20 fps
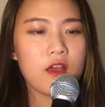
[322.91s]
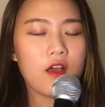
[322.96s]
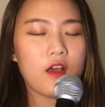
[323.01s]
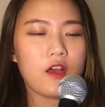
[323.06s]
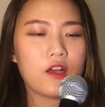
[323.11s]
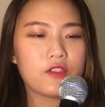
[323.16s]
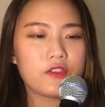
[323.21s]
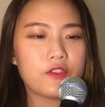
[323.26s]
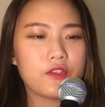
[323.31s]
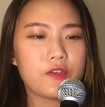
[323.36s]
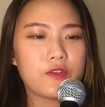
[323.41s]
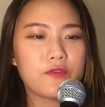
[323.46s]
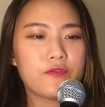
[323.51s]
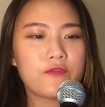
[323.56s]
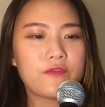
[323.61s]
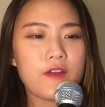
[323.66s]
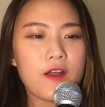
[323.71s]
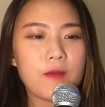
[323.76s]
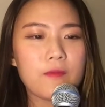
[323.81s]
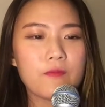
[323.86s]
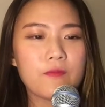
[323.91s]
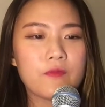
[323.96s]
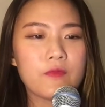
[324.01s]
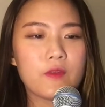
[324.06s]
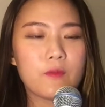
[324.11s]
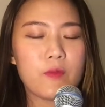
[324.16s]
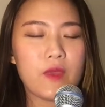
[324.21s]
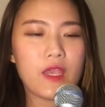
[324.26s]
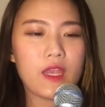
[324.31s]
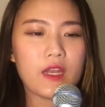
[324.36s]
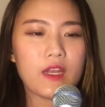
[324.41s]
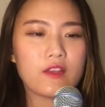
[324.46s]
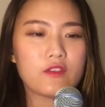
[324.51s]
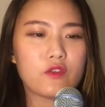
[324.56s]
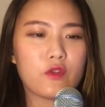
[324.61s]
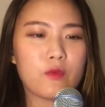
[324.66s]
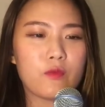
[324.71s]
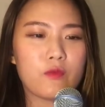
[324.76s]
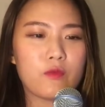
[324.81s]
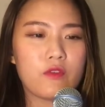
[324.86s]
So from the beginning,
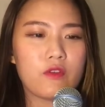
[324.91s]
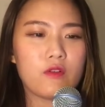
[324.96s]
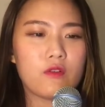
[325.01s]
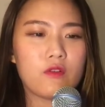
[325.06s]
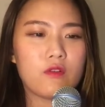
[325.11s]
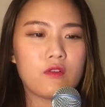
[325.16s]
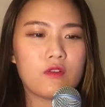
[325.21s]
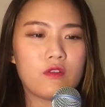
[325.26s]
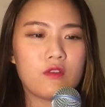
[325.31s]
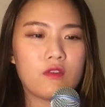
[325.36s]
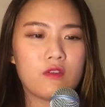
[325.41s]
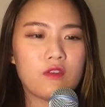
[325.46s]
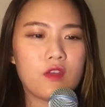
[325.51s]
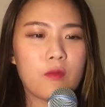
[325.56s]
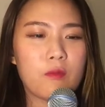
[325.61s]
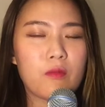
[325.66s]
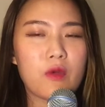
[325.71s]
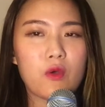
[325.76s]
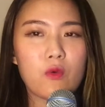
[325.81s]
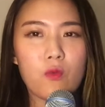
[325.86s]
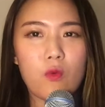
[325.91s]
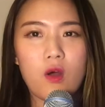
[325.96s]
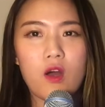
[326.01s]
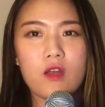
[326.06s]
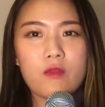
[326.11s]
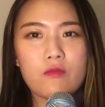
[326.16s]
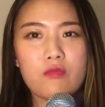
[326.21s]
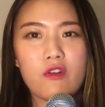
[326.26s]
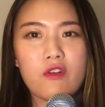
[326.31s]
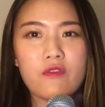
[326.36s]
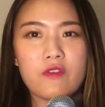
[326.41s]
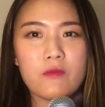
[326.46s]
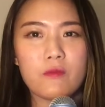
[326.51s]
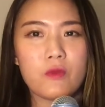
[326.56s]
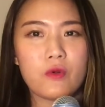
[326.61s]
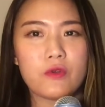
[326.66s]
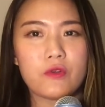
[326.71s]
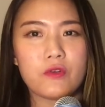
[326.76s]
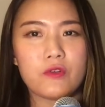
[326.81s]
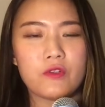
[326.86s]
so number 1, profit
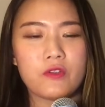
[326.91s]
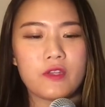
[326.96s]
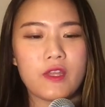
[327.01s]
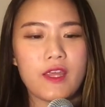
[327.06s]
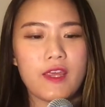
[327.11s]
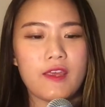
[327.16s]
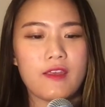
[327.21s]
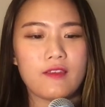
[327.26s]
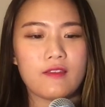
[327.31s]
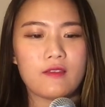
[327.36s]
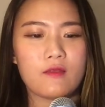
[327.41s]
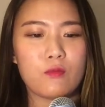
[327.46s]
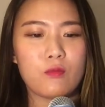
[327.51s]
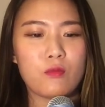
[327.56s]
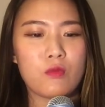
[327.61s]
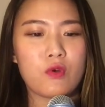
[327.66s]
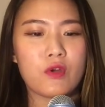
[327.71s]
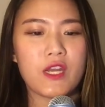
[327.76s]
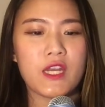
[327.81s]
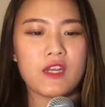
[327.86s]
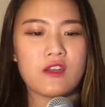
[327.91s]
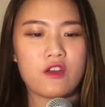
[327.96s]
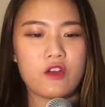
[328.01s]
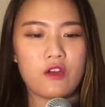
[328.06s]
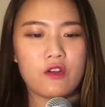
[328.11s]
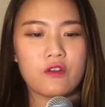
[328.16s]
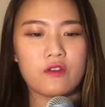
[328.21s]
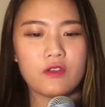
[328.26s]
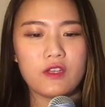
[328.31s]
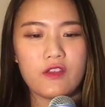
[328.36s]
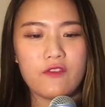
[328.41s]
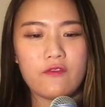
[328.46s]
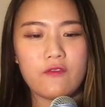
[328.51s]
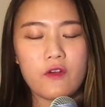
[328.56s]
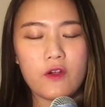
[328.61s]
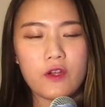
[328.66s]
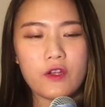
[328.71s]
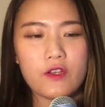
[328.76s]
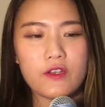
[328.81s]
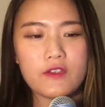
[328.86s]
model is more internally
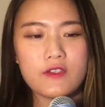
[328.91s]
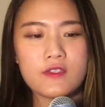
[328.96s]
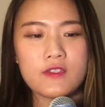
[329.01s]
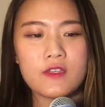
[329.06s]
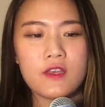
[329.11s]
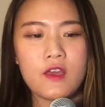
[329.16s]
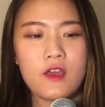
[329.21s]
focused,